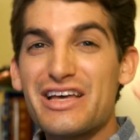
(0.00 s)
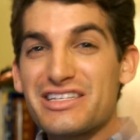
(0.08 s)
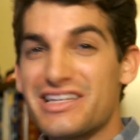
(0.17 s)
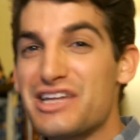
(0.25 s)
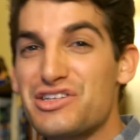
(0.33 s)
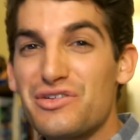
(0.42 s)

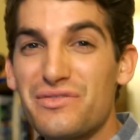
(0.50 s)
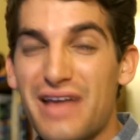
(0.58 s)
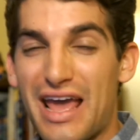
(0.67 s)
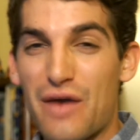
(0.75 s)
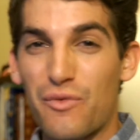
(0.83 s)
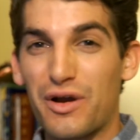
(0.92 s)
Stay tuned,
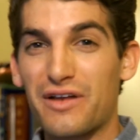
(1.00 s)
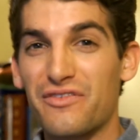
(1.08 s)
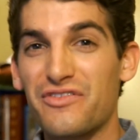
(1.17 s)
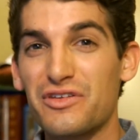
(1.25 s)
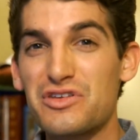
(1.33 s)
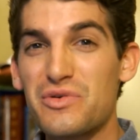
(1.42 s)
and we're going to
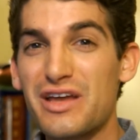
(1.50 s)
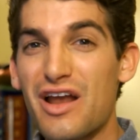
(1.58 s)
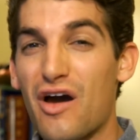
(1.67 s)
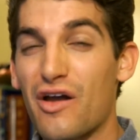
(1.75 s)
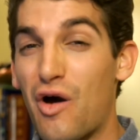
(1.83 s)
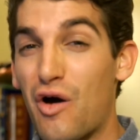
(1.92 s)
fill you in
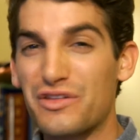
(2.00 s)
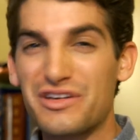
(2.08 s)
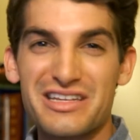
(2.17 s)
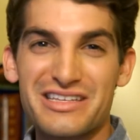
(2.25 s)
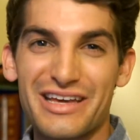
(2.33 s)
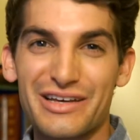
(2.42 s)
on all the
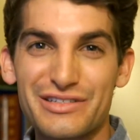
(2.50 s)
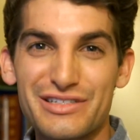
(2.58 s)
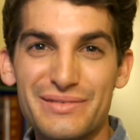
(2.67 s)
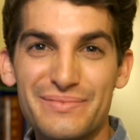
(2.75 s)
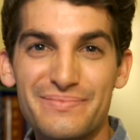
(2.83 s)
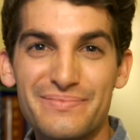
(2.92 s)

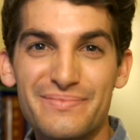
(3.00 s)
details.